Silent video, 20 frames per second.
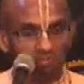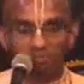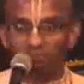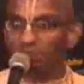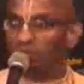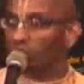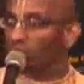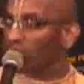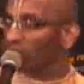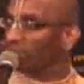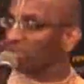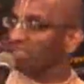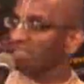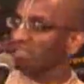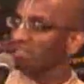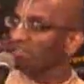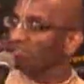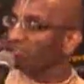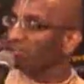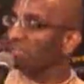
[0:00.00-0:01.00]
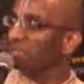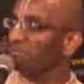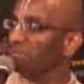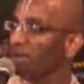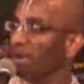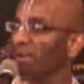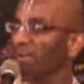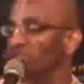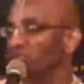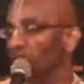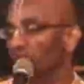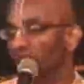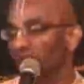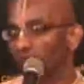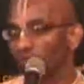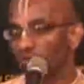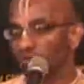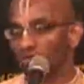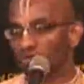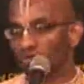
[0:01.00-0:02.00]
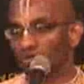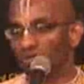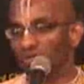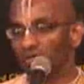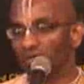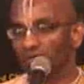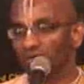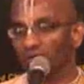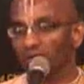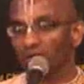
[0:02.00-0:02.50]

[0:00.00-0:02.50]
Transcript: people who are considering practice of devotion,